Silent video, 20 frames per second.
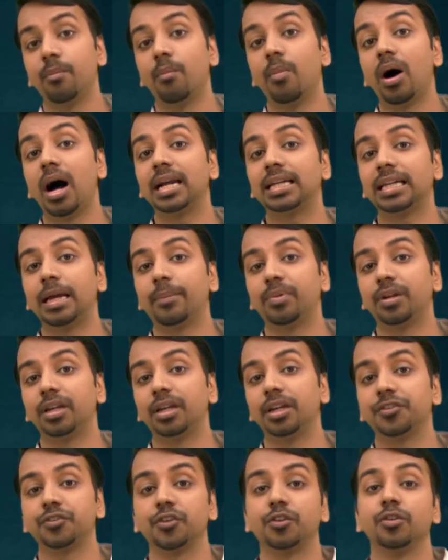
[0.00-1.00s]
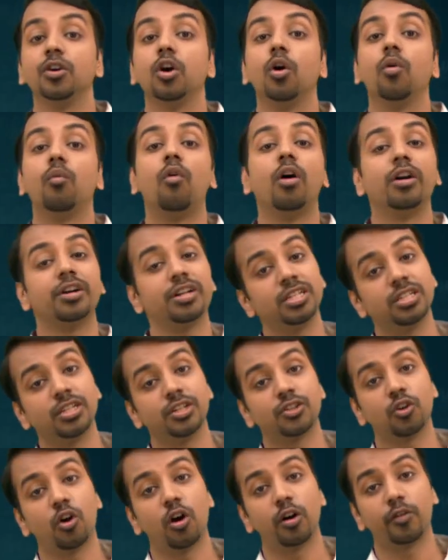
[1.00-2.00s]
marked application. What is the
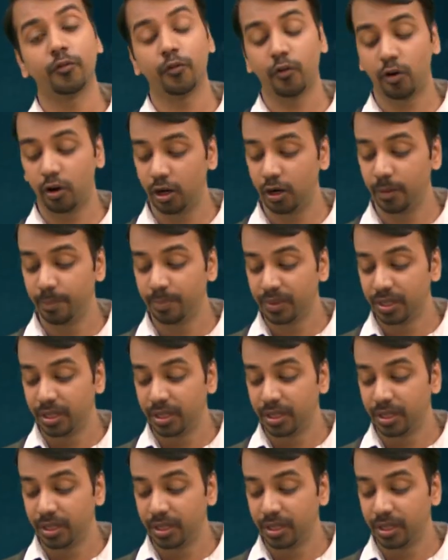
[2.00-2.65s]
shortfall?